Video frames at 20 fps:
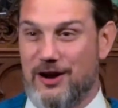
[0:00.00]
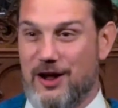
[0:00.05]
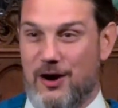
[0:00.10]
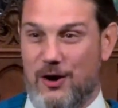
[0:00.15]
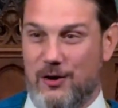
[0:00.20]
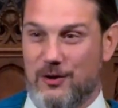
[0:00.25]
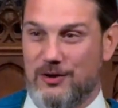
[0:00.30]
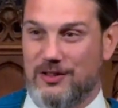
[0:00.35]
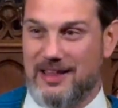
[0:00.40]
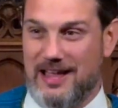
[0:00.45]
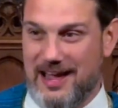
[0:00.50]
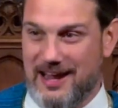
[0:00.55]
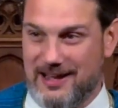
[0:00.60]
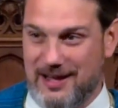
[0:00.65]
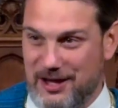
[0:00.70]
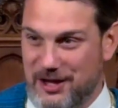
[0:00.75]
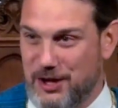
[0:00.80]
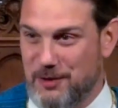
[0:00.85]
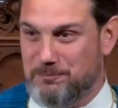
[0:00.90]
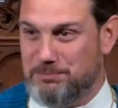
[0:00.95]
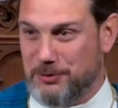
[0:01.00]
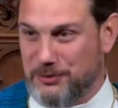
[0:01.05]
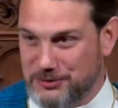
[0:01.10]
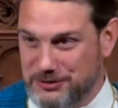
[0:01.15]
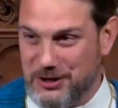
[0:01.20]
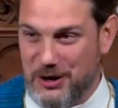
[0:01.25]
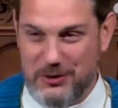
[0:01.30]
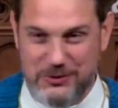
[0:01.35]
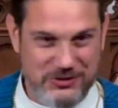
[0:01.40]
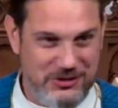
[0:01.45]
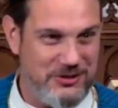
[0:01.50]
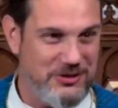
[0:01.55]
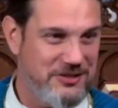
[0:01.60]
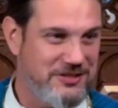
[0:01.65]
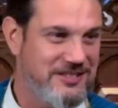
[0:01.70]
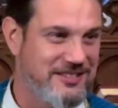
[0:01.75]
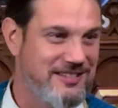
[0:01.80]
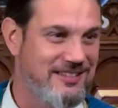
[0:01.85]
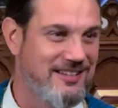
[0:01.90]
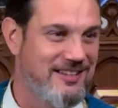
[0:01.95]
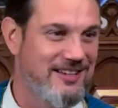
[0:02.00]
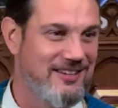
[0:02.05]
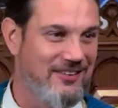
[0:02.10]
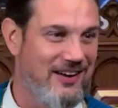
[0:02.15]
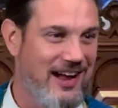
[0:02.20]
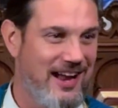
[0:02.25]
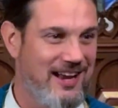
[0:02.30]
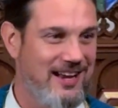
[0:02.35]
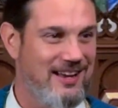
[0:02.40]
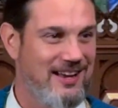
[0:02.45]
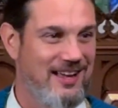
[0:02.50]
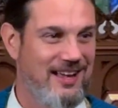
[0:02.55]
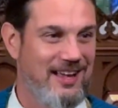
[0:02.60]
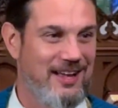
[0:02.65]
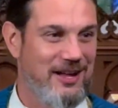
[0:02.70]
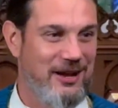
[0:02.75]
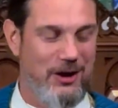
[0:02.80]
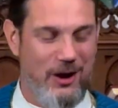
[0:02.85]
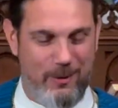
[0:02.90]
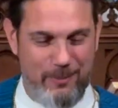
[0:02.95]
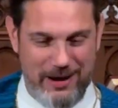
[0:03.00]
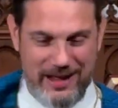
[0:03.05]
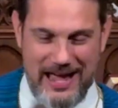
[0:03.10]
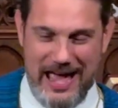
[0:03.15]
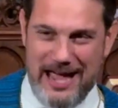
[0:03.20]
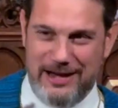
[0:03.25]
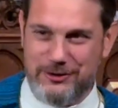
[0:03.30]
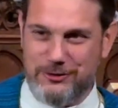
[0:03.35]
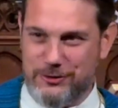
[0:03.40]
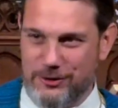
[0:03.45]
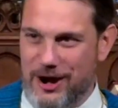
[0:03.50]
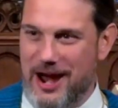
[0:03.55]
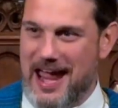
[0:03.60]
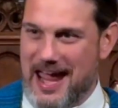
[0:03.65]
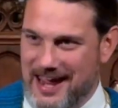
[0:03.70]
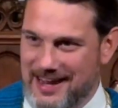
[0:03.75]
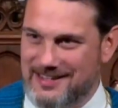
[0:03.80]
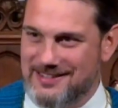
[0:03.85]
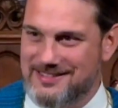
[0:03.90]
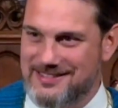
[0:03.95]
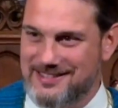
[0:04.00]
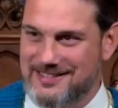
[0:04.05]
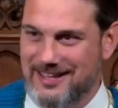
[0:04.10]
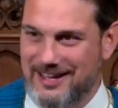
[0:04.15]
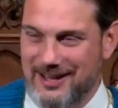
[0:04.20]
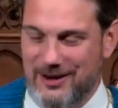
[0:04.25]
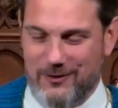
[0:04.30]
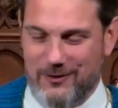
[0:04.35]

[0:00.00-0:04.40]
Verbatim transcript: no, like, bulldozers, right? Nobody had cranes.